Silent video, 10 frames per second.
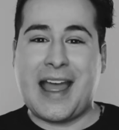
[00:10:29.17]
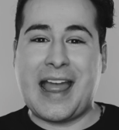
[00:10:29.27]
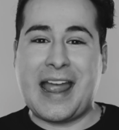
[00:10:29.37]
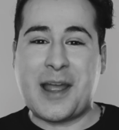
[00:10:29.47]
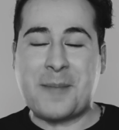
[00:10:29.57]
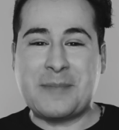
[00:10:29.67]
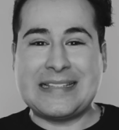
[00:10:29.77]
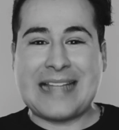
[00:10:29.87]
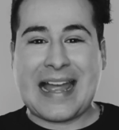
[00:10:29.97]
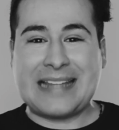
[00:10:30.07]
and I'm
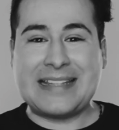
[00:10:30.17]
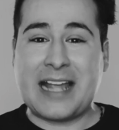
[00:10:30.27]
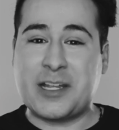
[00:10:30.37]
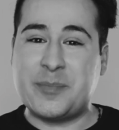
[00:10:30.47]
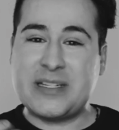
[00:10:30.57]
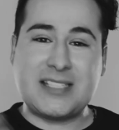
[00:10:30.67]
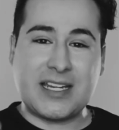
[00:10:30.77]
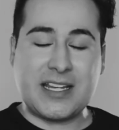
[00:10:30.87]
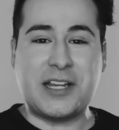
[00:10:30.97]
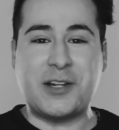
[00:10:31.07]
glad that I could be
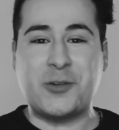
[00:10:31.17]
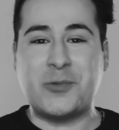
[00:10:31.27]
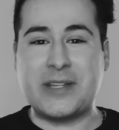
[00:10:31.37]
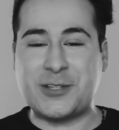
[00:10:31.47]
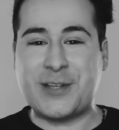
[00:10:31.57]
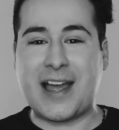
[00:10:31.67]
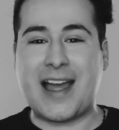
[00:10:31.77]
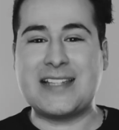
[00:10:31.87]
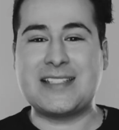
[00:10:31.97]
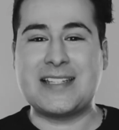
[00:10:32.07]
sitting here with you
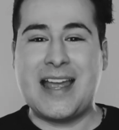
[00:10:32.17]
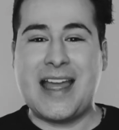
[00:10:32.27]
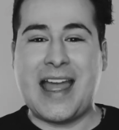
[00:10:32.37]
guys,